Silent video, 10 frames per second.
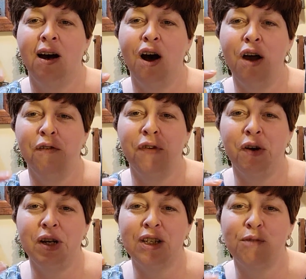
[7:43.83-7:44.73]
on a
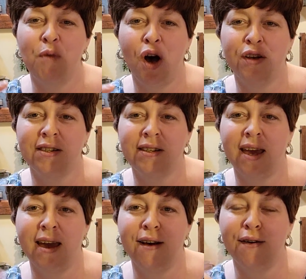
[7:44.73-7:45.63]
very small
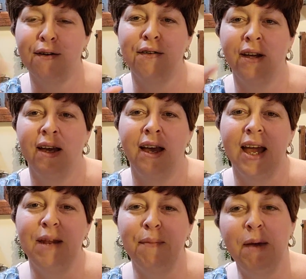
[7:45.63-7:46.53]
scale
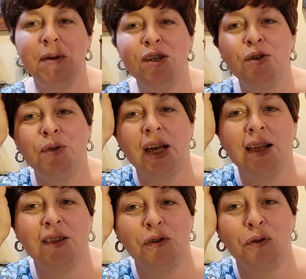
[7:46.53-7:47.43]
and maybe do like a
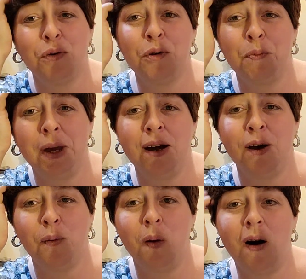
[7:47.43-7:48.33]
little grouping on
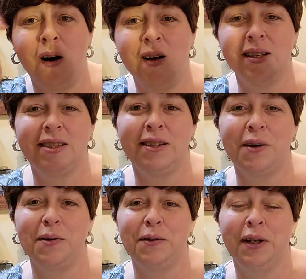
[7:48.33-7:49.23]
a wall.
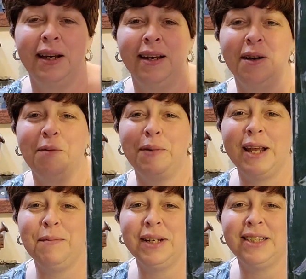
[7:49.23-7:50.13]
So, but
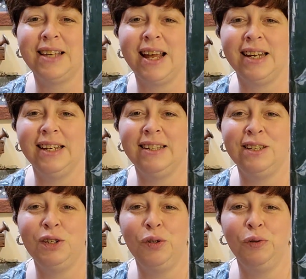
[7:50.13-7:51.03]
I'm excited
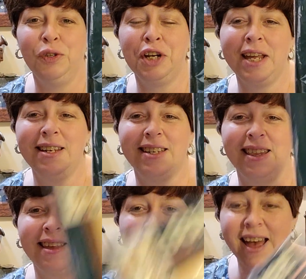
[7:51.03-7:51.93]
to look into
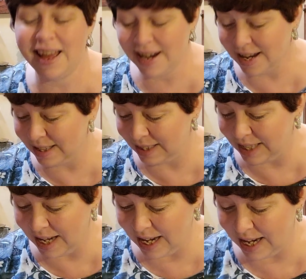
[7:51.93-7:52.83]
that and
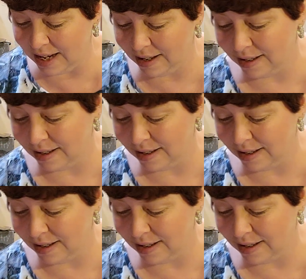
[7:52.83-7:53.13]
see